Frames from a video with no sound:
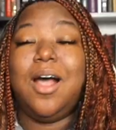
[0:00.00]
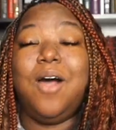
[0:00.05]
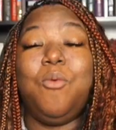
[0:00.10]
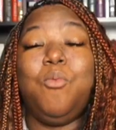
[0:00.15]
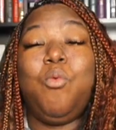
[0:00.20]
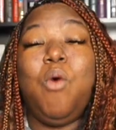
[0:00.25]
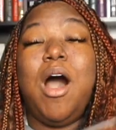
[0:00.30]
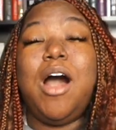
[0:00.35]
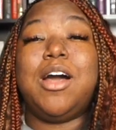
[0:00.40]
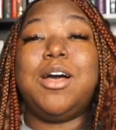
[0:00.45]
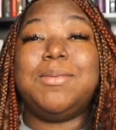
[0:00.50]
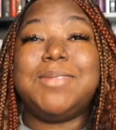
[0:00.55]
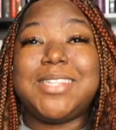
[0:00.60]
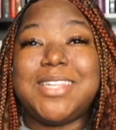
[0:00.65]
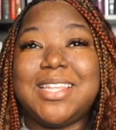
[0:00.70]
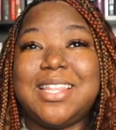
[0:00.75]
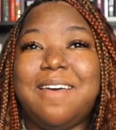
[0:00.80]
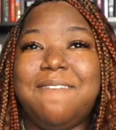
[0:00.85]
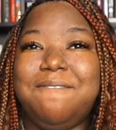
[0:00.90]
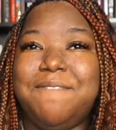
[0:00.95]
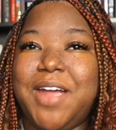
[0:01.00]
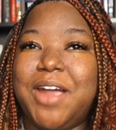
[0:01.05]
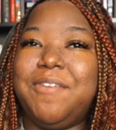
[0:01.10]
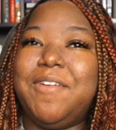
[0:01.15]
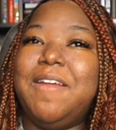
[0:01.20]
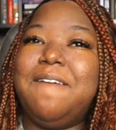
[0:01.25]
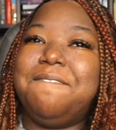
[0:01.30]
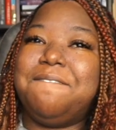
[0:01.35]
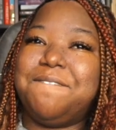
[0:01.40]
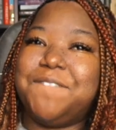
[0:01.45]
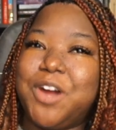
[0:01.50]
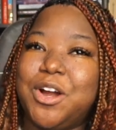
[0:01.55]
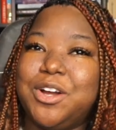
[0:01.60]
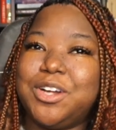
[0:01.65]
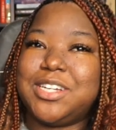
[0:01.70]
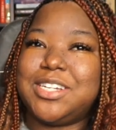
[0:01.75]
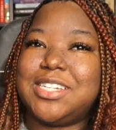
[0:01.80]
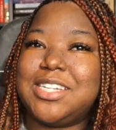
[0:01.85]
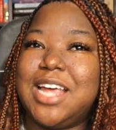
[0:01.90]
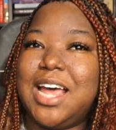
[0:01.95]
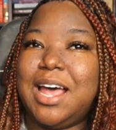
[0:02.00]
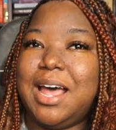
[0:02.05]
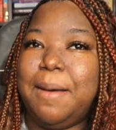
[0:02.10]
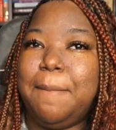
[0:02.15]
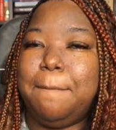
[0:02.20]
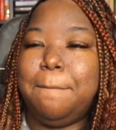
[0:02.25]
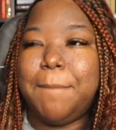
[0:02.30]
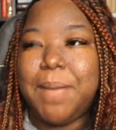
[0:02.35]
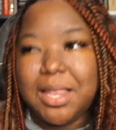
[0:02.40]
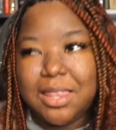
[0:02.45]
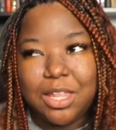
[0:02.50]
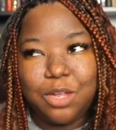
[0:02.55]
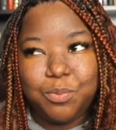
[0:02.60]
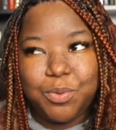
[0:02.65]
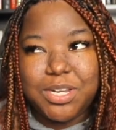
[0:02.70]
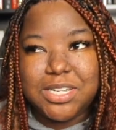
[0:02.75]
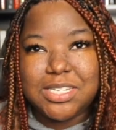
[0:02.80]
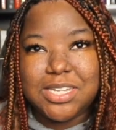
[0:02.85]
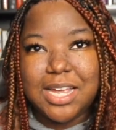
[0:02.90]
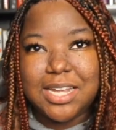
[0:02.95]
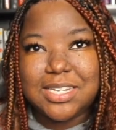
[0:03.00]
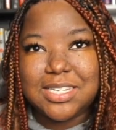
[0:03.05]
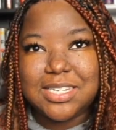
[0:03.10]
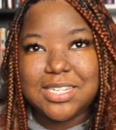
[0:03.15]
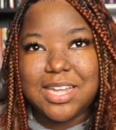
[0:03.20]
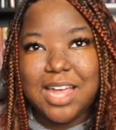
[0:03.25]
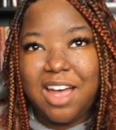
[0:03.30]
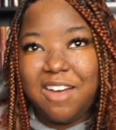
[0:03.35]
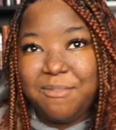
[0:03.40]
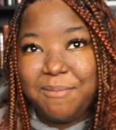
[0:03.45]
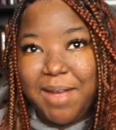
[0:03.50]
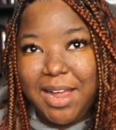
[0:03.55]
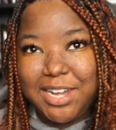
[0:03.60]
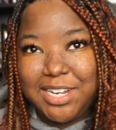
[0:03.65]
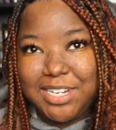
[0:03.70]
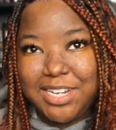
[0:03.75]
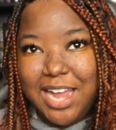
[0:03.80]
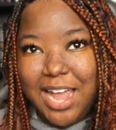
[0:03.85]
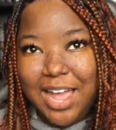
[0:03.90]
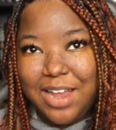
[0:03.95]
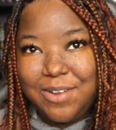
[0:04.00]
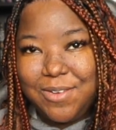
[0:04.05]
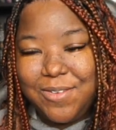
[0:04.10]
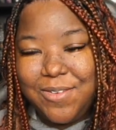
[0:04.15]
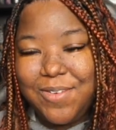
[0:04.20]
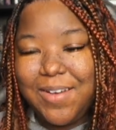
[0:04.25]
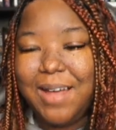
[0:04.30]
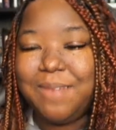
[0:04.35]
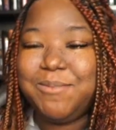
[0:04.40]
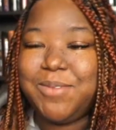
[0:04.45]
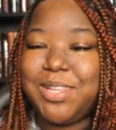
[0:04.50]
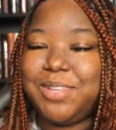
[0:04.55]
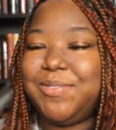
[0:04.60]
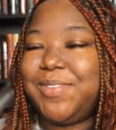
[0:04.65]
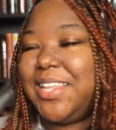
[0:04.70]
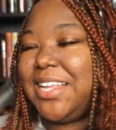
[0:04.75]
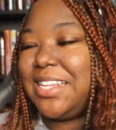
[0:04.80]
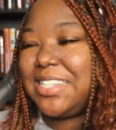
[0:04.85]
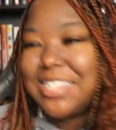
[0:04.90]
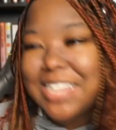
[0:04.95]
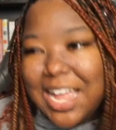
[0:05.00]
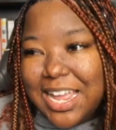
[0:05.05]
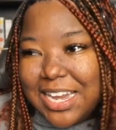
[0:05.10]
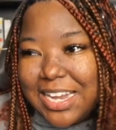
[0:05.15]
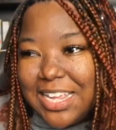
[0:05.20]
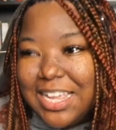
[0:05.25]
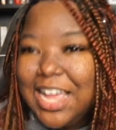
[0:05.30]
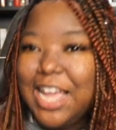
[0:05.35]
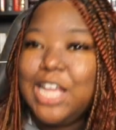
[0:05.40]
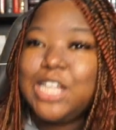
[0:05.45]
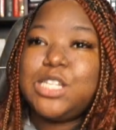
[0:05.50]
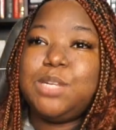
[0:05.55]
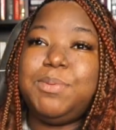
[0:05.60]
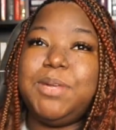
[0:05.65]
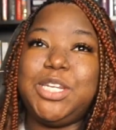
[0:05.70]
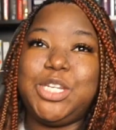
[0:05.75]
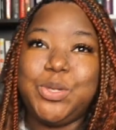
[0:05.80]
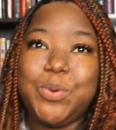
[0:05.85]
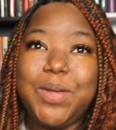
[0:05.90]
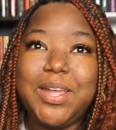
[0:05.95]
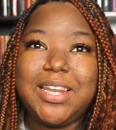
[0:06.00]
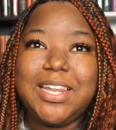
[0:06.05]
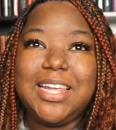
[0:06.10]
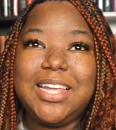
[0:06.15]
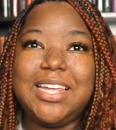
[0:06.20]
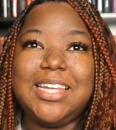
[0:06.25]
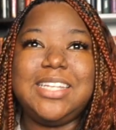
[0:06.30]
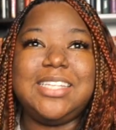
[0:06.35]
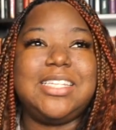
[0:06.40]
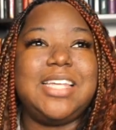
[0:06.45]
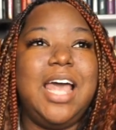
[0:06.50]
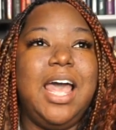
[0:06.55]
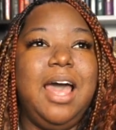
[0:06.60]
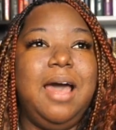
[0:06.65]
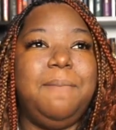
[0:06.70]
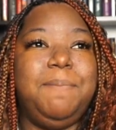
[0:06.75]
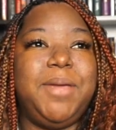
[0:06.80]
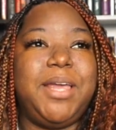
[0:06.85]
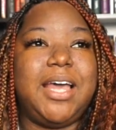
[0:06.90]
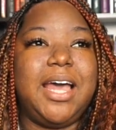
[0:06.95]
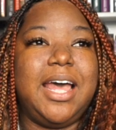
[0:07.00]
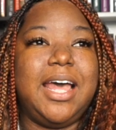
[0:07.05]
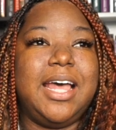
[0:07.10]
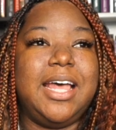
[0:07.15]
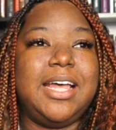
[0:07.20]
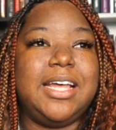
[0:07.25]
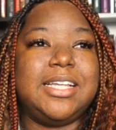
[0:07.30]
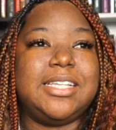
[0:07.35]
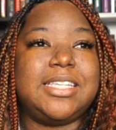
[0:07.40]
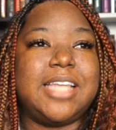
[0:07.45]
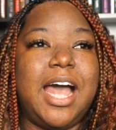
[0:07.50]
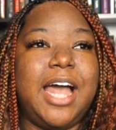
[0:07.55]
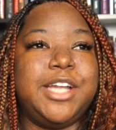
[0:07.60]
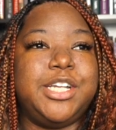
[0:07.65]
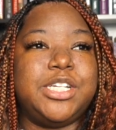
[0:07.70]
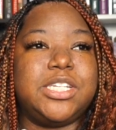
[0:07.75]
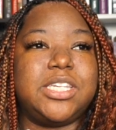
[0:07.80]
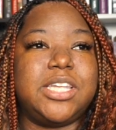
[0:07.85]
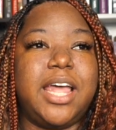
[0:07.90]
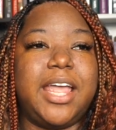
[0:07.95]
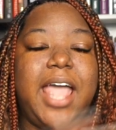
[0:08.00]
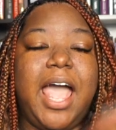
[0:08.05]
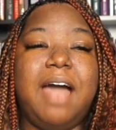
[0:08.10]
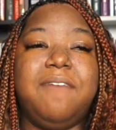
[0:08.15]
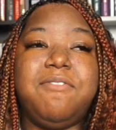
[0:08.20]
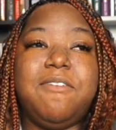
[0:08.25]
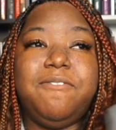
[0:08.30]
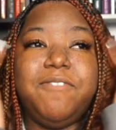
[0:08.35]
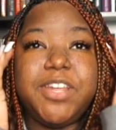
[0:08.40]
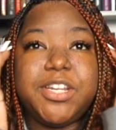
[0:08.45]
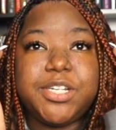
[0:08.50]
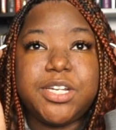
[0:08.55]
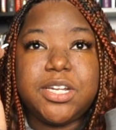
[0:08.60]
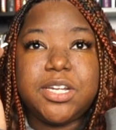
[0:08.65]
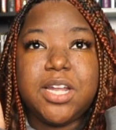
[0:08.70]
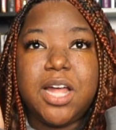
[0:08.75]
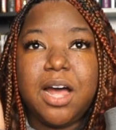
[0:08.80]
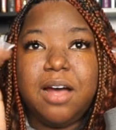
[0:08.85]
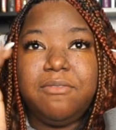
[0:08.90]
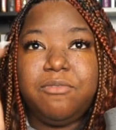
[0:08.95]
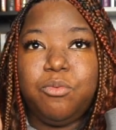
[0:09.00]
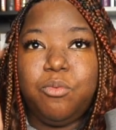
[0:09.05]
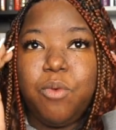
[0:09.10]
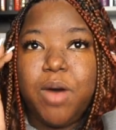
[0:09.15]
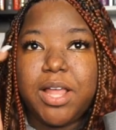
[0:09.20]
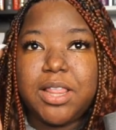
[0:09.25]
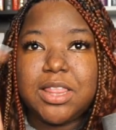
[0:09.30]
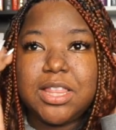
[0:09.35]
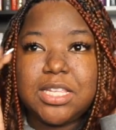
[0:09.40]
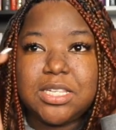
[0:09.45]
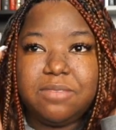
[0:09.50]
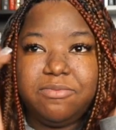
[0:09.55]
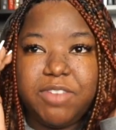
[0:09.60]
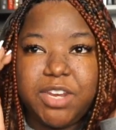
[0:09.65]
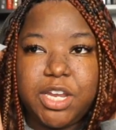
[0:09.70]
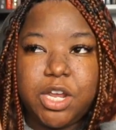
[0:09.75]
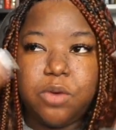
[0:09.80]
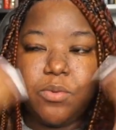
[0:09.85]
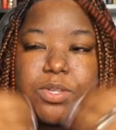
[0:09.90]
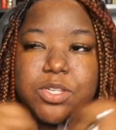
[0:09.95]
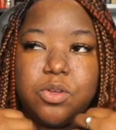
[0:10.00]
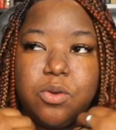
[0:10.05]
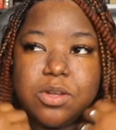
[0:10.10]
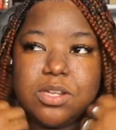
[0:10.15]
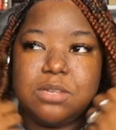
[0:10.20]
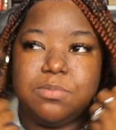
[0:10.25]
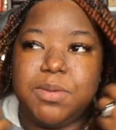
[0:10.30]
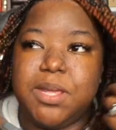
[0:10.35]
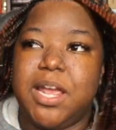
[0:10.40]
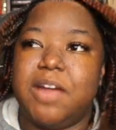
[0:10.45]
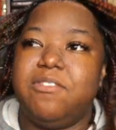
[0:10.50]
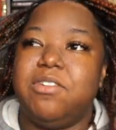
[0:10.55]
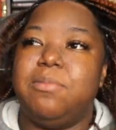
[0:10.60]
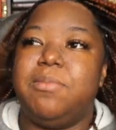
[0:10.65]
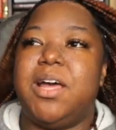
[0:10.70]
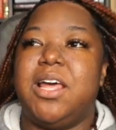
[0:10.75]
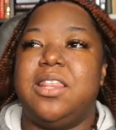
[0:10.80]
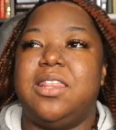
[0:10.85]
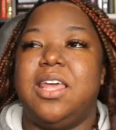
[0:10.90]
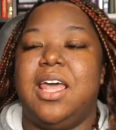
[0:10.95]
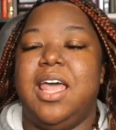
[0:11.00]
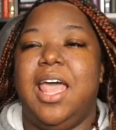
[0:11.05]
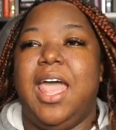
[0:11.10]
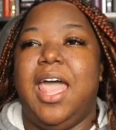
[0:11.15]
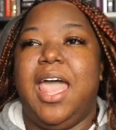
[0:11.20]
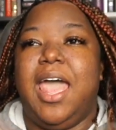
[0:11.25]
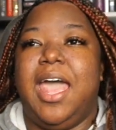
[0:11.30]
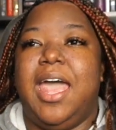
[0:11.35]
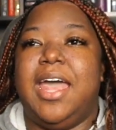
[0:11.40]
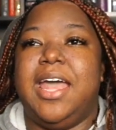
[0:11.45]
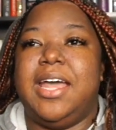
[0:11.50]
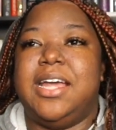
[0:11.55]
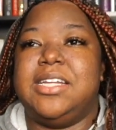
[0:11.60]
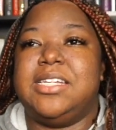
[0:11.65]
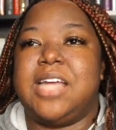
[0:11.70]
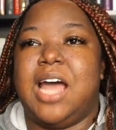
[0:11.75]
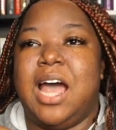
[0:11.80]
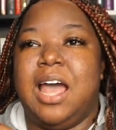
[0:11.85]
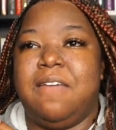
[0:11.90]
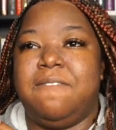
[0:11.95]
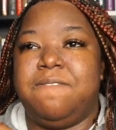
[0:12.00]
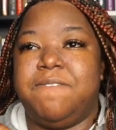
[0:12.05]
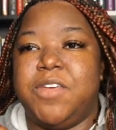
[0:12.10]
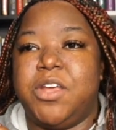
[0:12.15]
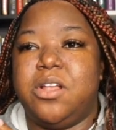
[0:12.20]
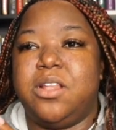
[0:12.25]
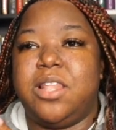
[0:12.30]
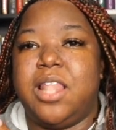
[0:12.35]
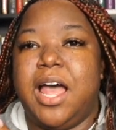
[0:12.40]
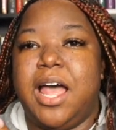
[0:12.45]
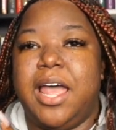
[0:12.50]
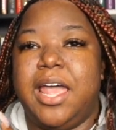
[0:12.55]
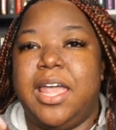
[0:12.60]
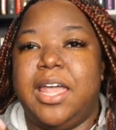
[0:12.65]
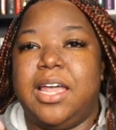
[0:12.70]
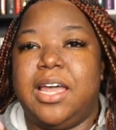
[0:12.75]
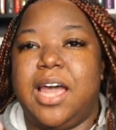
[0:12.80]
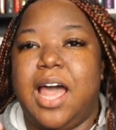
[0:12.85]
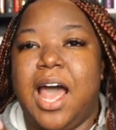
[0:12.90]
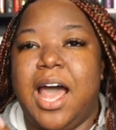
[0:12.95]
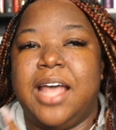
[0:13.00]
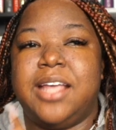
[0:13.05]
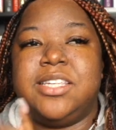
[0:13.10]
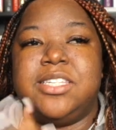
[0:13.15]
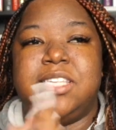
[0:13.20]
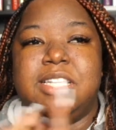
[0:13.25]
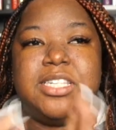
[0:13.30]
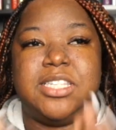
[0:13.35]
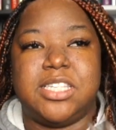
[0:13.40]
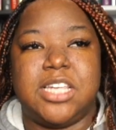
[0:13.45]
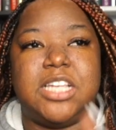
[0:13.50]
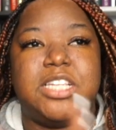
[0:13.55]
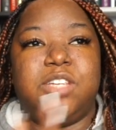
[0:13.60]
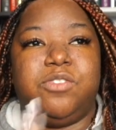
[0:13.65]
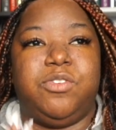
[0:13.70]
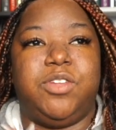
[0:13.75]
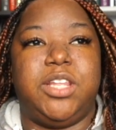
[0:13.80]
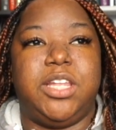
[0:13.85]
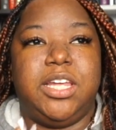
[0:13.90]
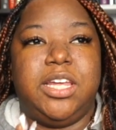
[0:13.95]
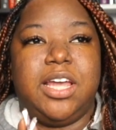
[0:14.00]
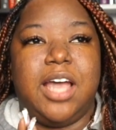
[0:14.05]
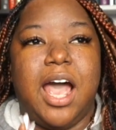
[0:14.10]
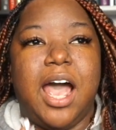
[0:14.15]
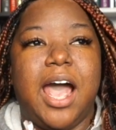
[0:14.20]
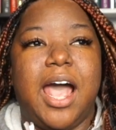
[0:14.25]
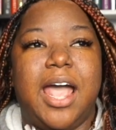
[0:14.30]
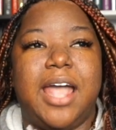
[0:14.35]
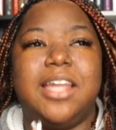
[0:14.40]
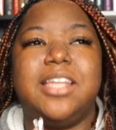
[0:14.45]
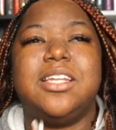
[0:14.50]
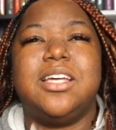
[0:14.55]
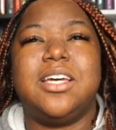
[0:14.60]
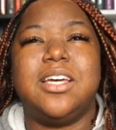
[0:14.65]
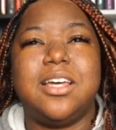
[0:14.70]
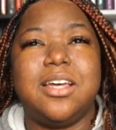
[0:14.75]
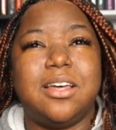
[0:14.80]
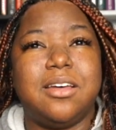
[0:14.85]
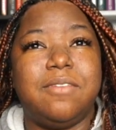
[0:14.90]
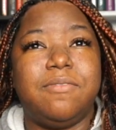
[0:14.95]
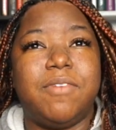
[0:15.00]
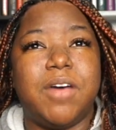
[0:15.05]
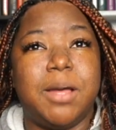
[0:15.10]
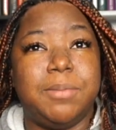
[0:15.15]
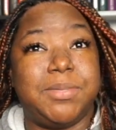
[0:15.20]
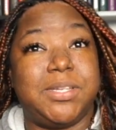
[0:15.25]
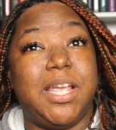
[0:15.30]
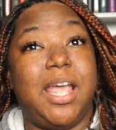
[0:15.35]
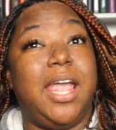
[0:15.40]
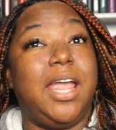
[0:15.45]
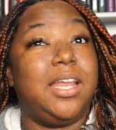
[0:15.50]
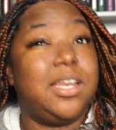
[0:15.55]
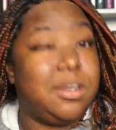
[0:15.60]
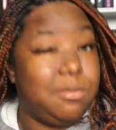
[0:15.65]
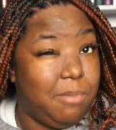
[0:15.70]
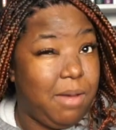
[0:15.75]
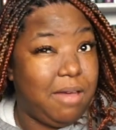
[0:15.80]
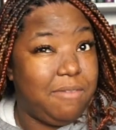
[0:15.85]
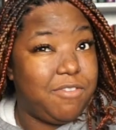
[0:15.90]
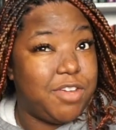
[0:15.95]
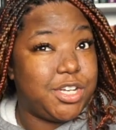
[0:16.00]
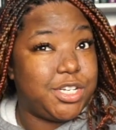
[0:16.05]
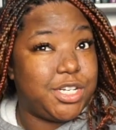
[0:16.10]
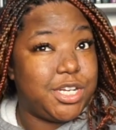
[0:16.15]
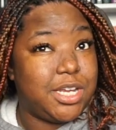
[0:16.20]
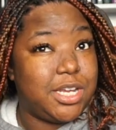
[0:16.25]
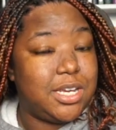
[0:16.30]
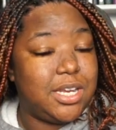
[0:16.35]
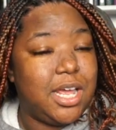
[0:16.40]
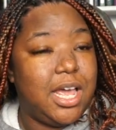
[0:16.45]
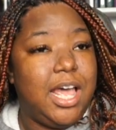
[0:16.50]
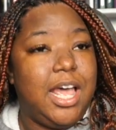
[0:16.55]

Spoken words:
Welcome to the very first monthly resets of my channel. I'm really excited to be doing these because I just like have a vision of what this video is going to be every month, and I feel like I successfully kind of obtained my vision.